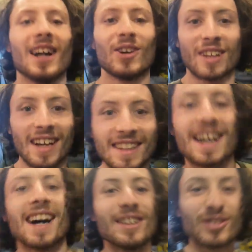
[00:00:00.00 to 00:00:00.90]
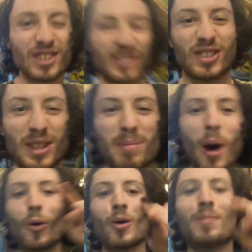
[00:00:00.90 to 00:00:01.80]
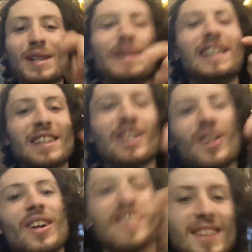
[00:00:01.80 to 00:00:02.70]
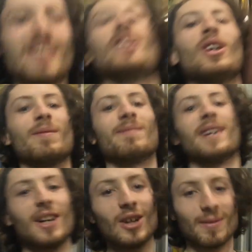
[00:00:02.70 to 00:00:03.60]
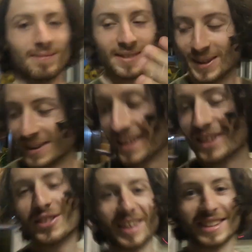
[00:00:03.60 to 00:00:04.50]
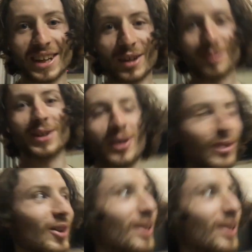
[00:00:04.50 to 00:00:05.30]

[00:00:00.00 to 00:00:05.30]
I was lying down, he was literally poking me, going, oh. So I have to get up and go